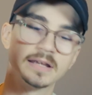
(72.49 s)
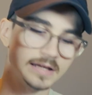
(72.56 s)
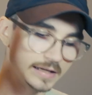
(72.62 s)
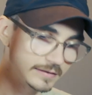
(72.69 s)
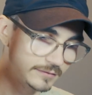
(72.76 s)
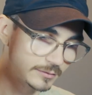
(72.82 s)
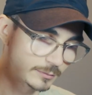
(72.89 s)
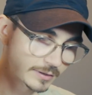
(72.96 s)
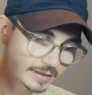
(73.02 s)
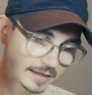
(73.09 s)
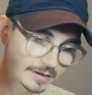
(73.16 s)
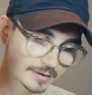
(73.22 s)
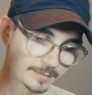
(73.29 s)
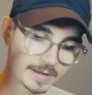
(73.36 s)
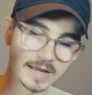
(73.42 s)
even
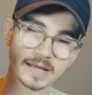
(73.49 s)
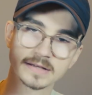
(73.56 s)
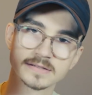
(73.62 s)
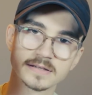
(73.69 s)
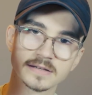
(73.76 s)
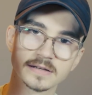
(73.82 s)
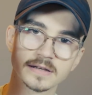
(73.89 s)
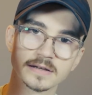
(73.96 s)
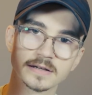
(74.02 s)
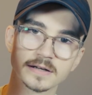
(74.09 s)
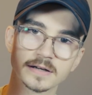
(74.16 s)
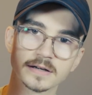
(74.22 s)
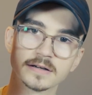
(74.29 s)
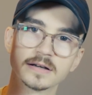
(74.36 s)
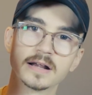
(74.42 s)
without a magazine in
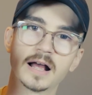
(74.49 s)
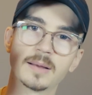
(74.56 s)
here,